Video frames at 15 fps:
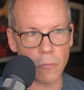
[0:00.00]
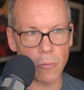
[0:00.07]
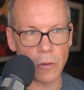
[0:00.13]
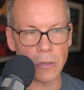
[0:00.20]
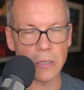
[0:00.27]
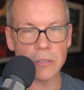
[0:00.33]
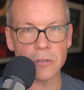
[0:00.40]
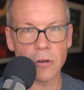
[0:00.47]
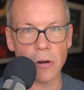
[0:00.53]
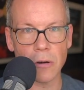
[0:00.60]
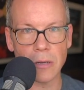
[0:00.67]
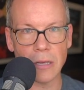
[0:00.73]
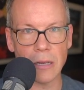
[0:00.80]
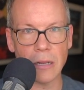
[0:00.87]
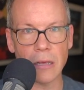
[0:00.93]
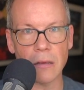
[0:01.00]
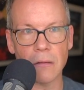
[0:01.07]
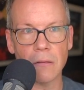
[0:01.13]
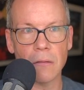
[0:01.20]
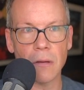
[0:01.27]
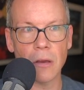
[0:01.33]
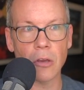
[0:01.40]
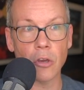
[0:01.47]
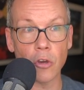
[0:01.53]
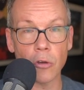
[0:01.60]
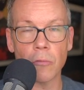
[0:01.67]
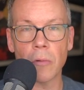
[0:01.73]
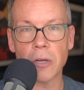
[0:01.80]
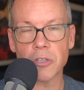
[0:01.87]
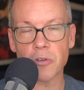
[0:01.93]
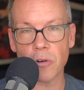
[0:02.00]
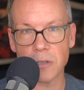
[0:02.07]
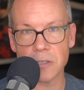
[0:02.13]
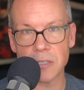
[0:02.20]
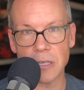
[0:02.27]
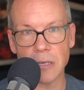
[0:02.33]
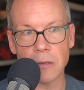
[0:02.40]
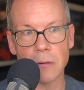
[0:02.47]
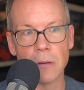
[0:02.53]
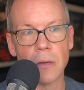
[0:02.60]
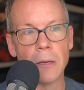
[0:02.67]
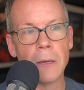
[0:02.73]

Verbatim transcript: really start getting a good restaurant scene.